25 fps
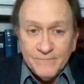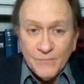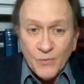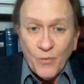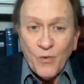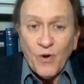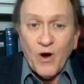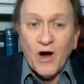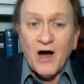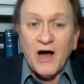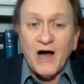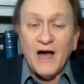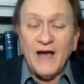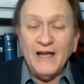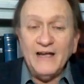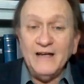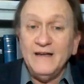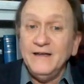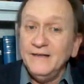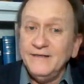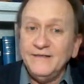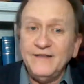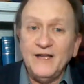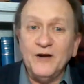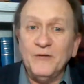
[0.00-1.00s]
Why?
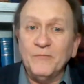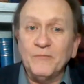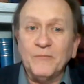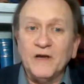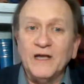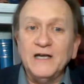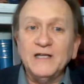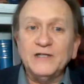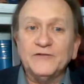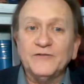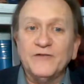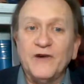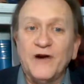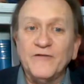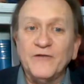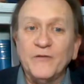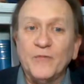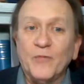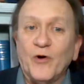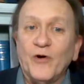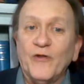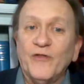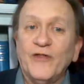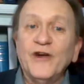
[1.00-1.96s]
They're blessed forevermore.